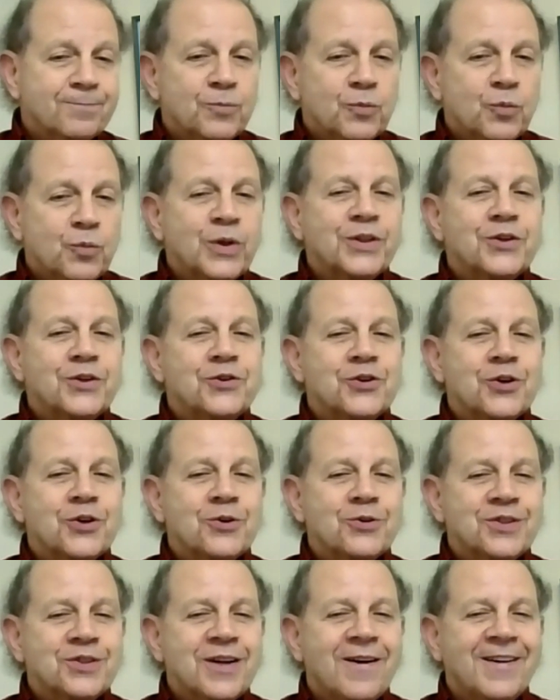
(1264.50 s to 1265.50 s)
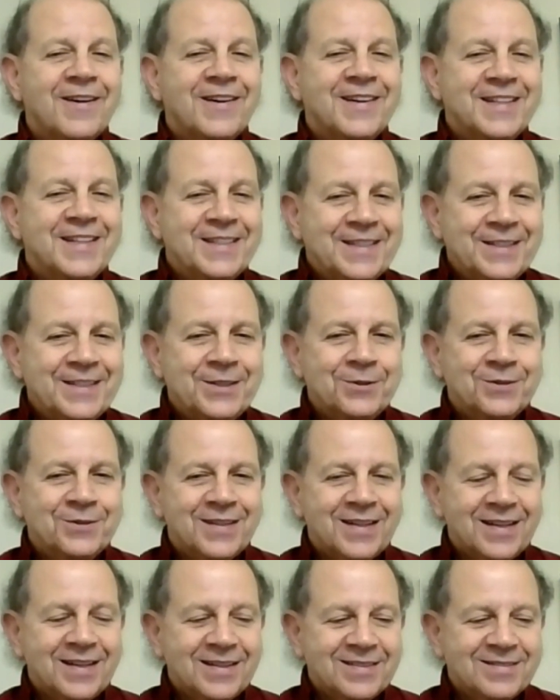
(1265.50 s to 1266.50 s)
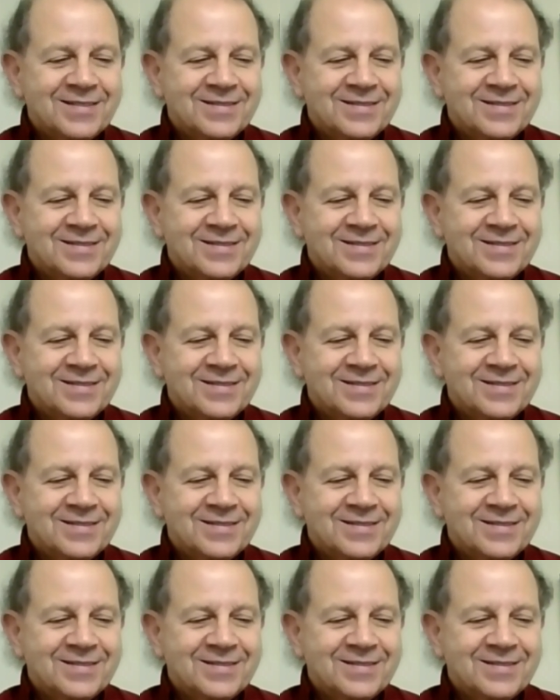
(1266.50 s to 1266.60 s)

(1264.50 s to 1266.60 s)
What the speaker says: what the show is targeted to do today.